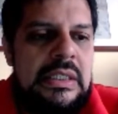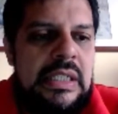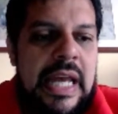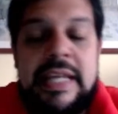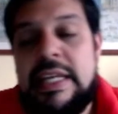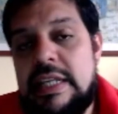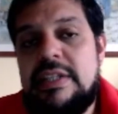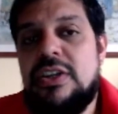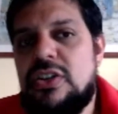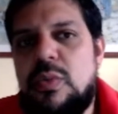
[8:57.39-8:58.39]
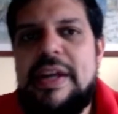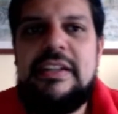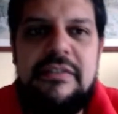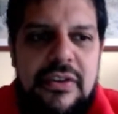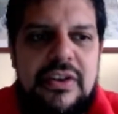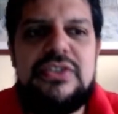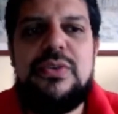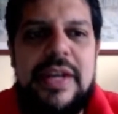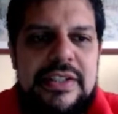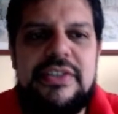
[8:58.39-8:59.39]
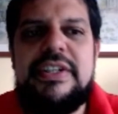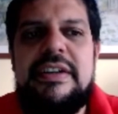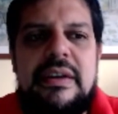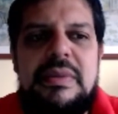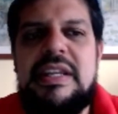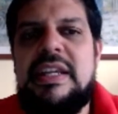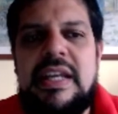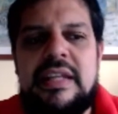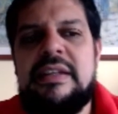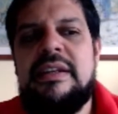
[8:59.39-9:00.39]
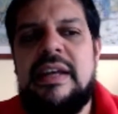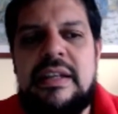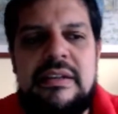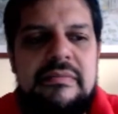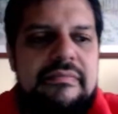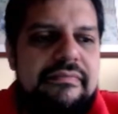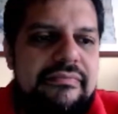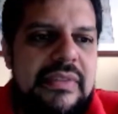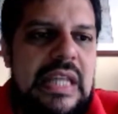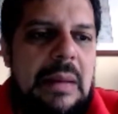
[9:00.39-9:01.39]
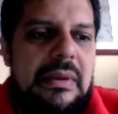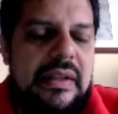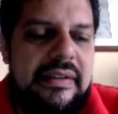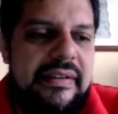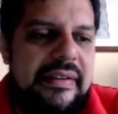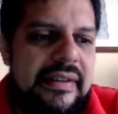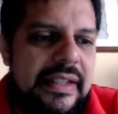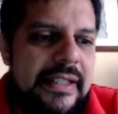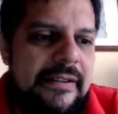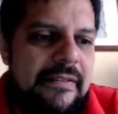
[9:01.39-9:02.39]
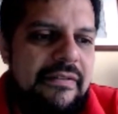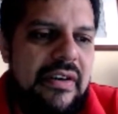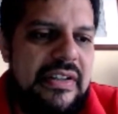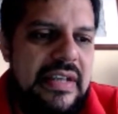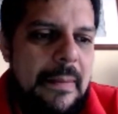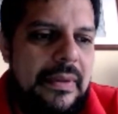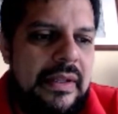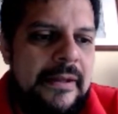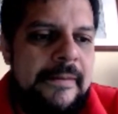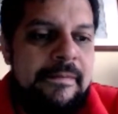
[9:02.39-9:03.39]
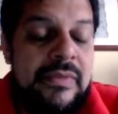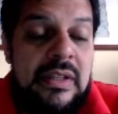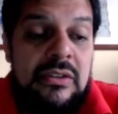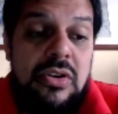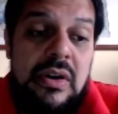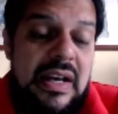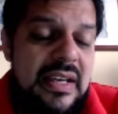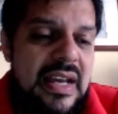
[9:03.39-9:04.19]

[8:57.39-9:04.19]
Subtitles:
and he's just waiting for us to enter the bidding and double us, for example. So I